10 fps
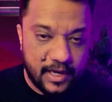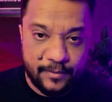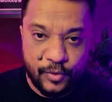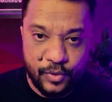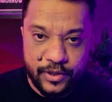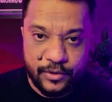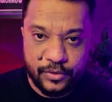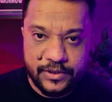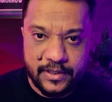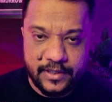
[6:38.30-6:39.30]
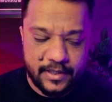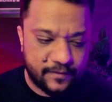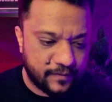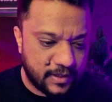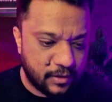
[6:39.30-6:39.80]
I'm going to
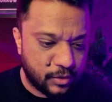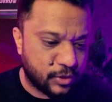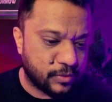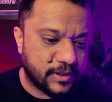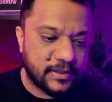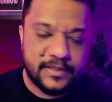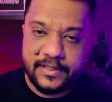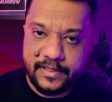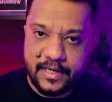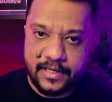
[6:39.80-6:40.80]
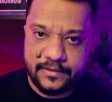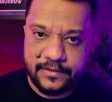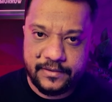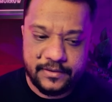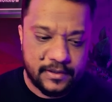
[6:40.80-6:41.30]
generate video using
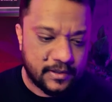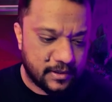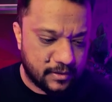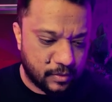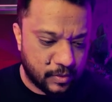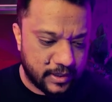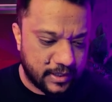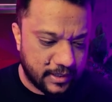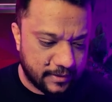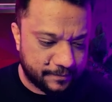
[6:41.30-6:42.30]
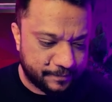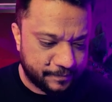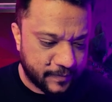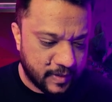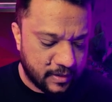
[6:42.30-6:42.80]
Seedance over here.
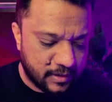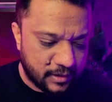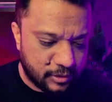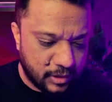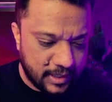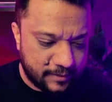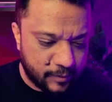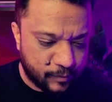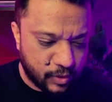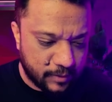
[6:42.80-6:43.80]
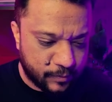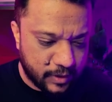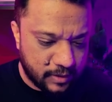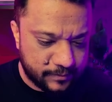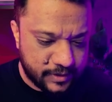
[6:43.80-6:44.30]
So let me put a
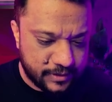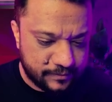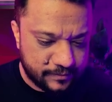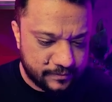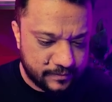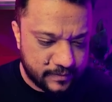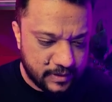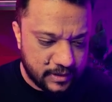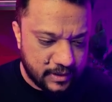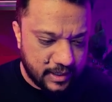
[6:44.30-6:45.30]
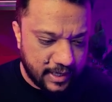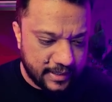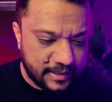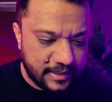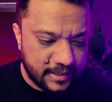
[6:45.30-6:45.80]
prompt.
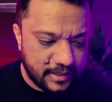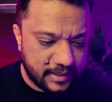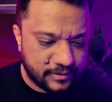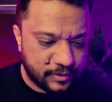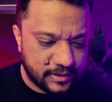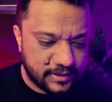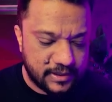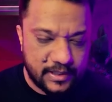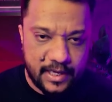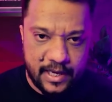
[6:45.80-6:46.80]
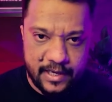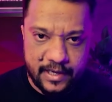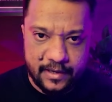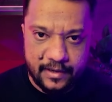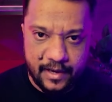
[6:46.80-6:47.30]
And here, as you can see, I
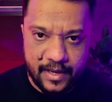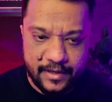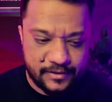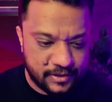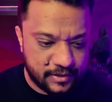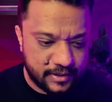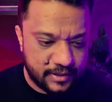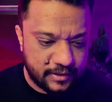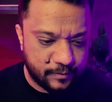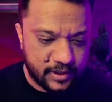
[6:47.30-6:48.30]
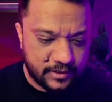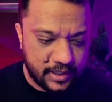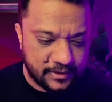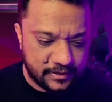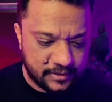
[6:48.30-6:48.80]
can add generated image
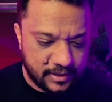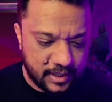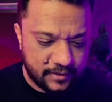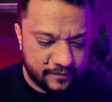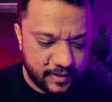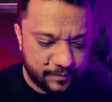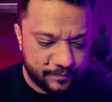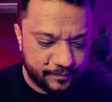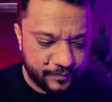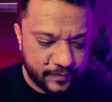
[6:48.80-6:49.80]
as a start frame.